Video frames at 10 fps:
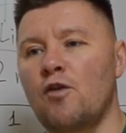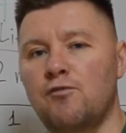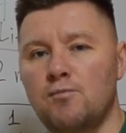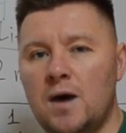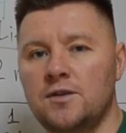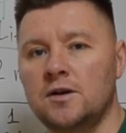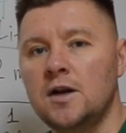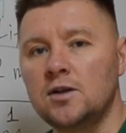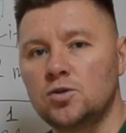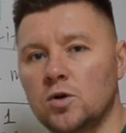of
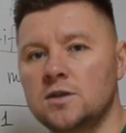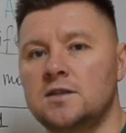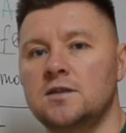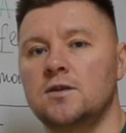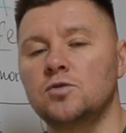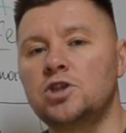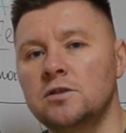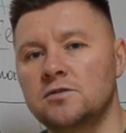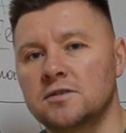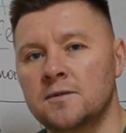mother towards, you know,
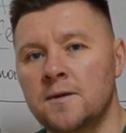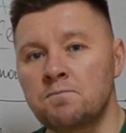children?